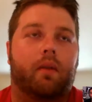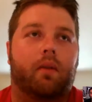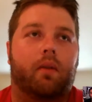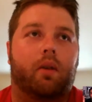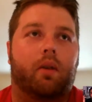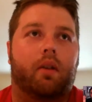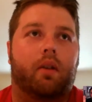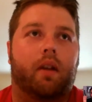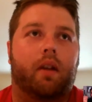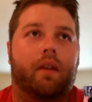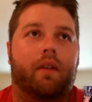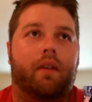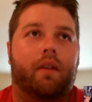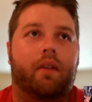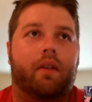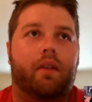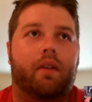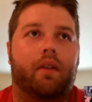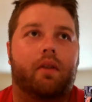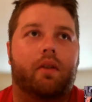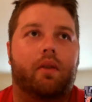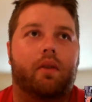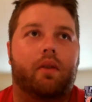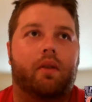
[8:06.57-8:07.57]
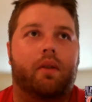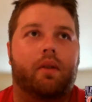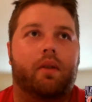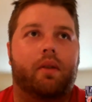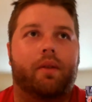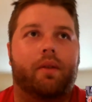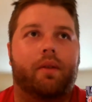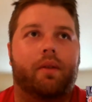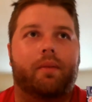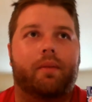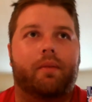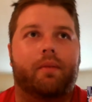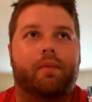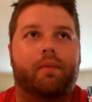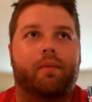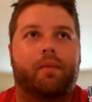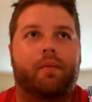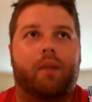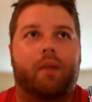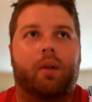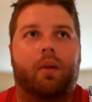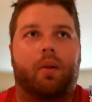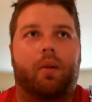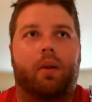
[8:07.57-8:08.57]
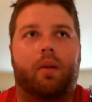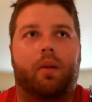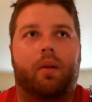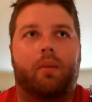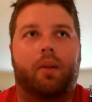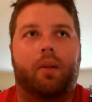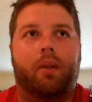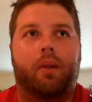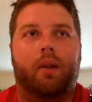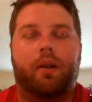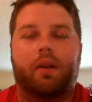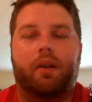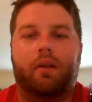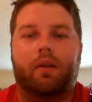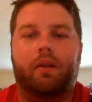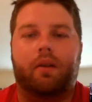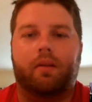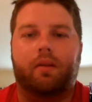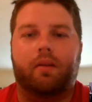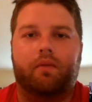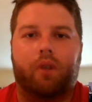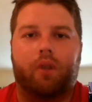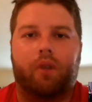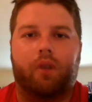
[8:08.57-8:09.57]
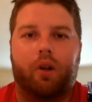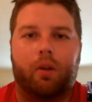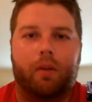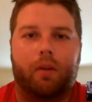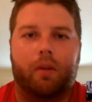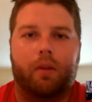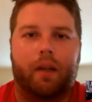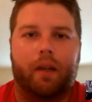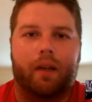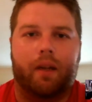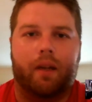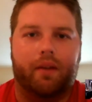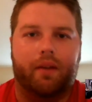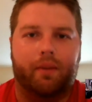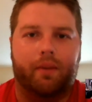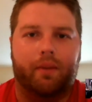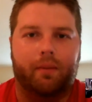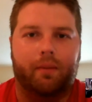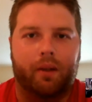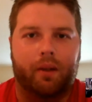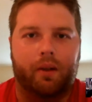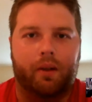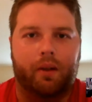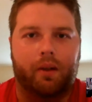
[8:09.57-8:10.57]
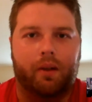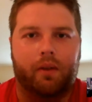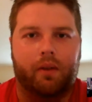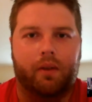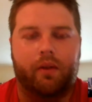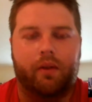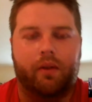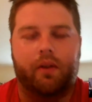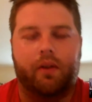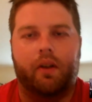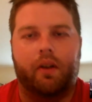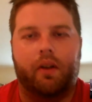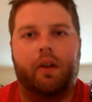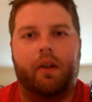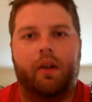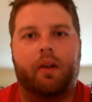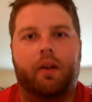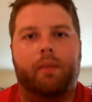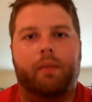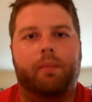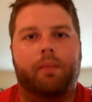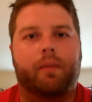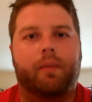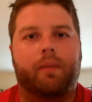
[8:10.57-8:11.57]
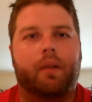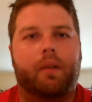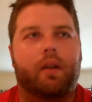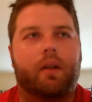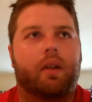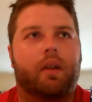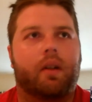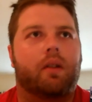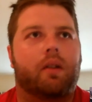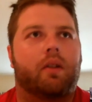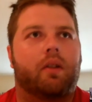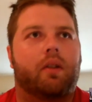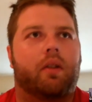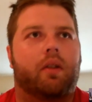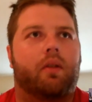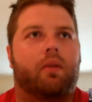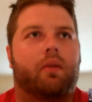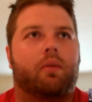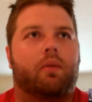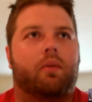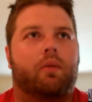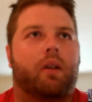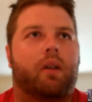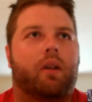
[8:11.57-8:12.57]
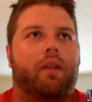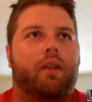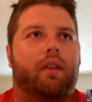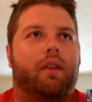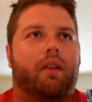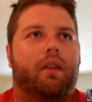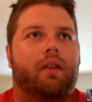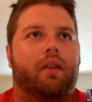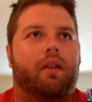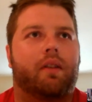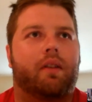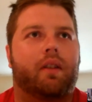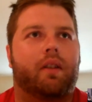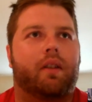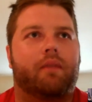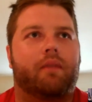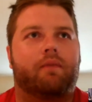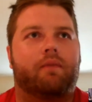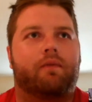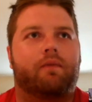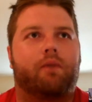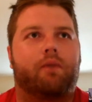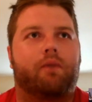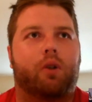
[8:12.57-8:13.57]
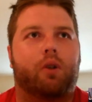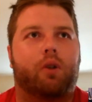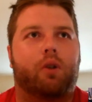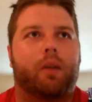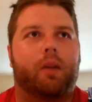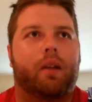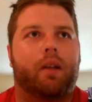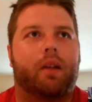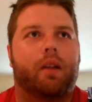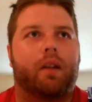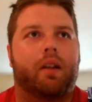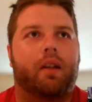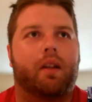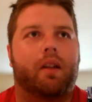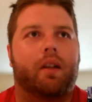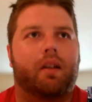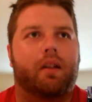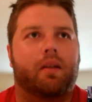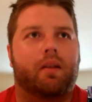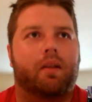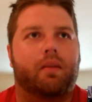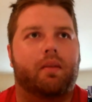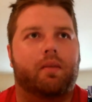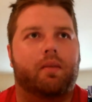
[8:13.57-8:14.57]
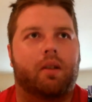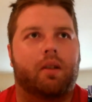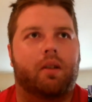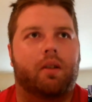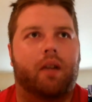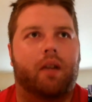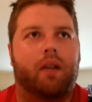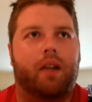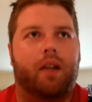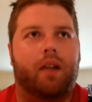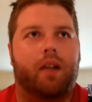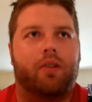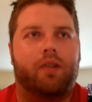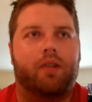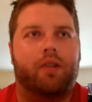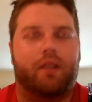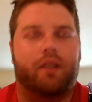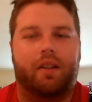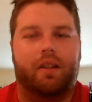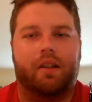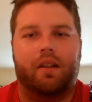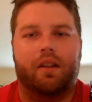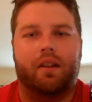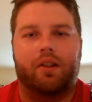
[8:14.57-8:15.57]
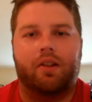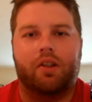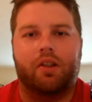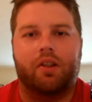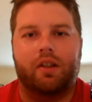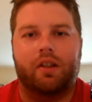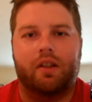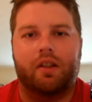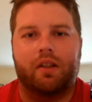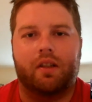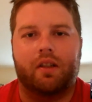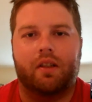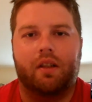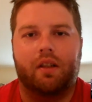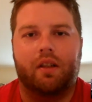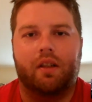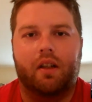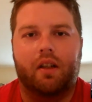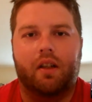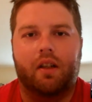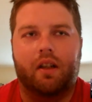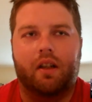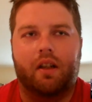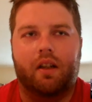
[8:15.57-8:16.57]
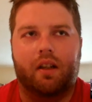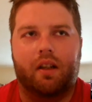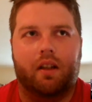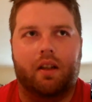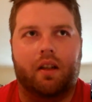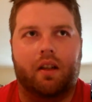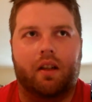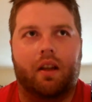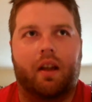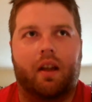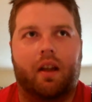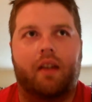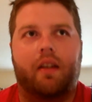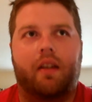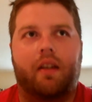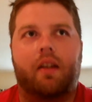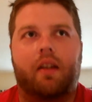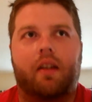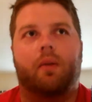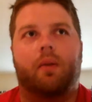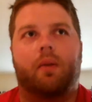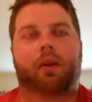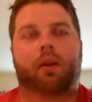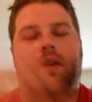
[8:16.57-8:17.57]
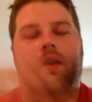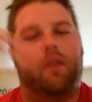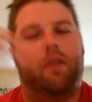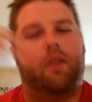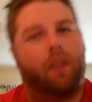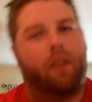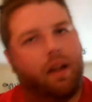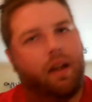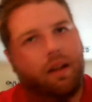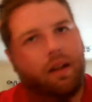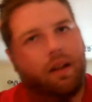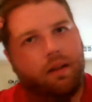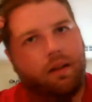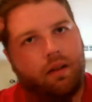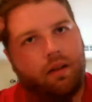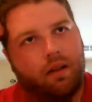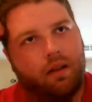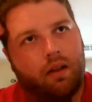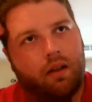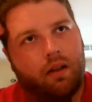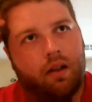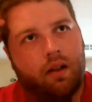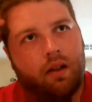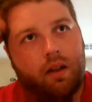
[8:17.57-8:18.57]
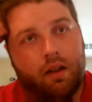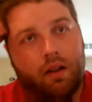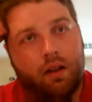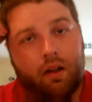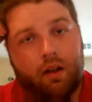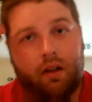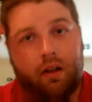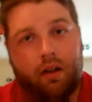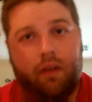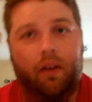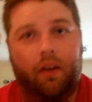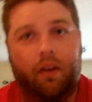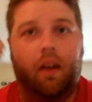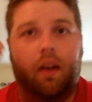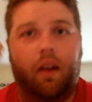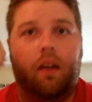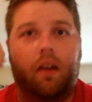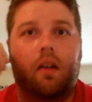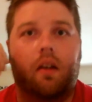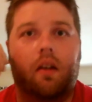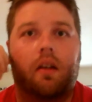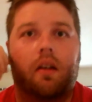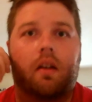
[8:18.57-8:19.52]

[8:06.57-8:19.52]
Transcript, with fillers: we're definitely doing uh, American farmhouse beers, um, just rustically fermented and you know naturally conditioned and and the idea was that uh, in our state